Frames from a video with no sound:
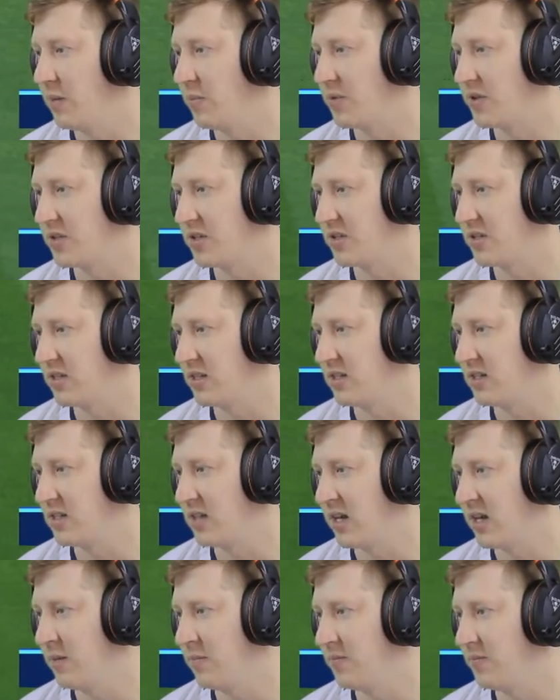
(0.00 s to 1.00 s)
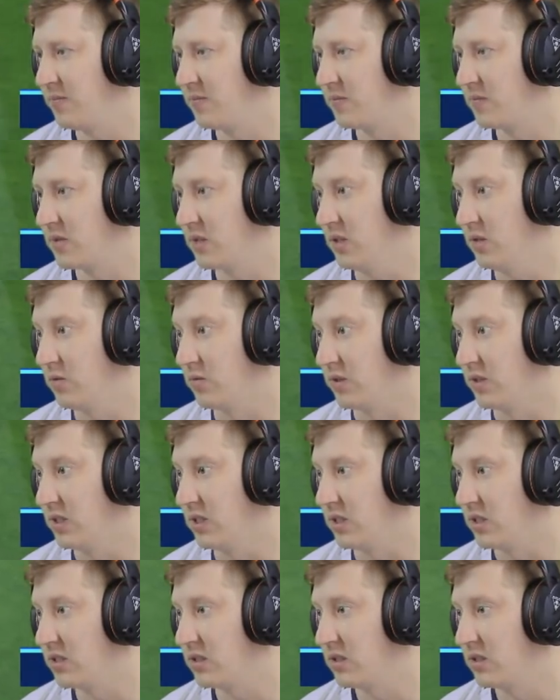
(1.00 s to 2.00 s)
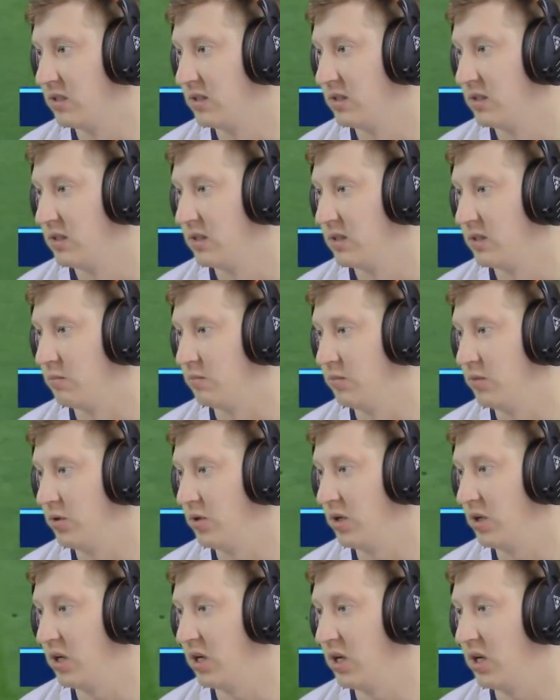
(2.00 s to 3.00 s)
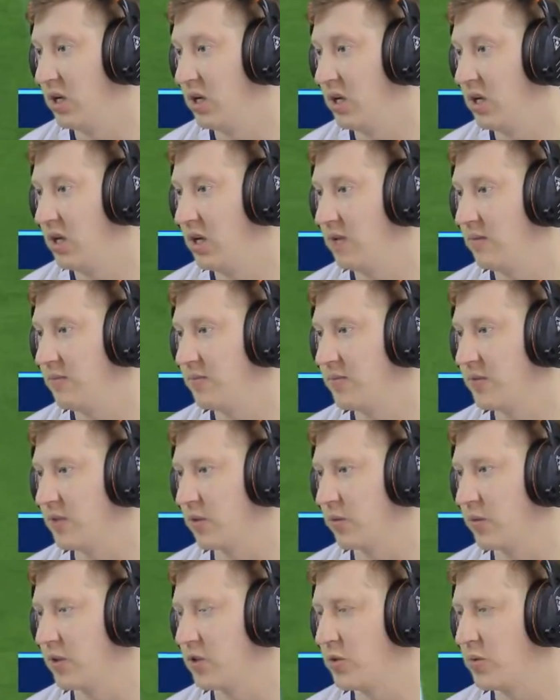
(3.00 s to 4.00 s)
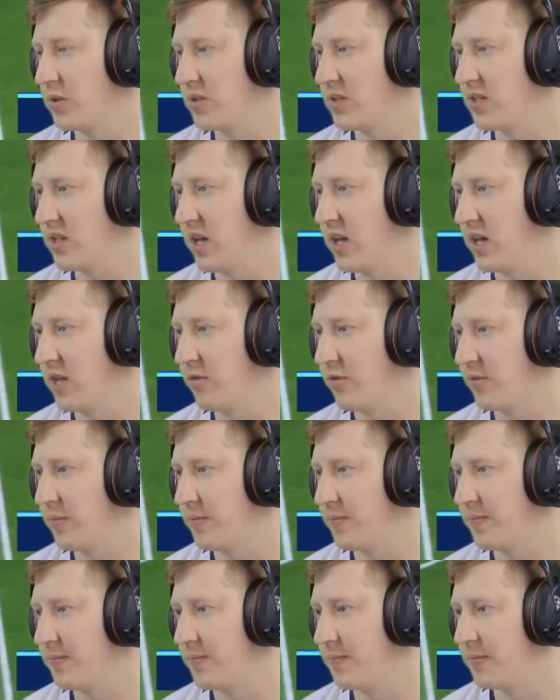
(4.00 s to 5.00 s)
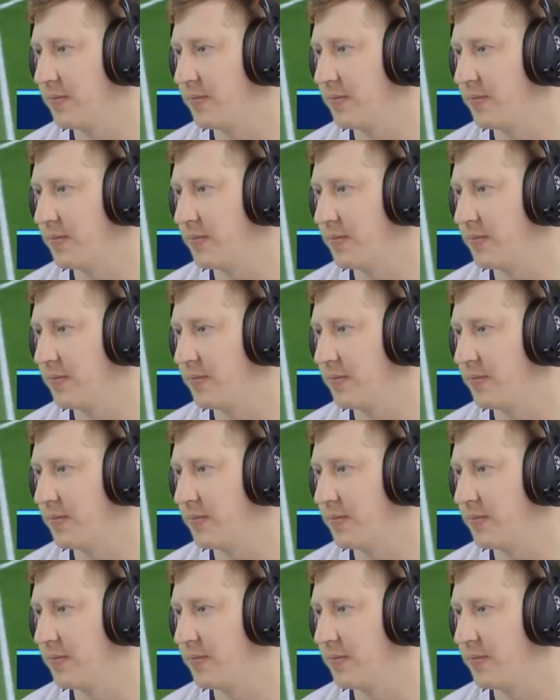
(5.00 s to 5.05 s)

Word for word: the impetus in this game? There he is. Muller. Lloris with a save.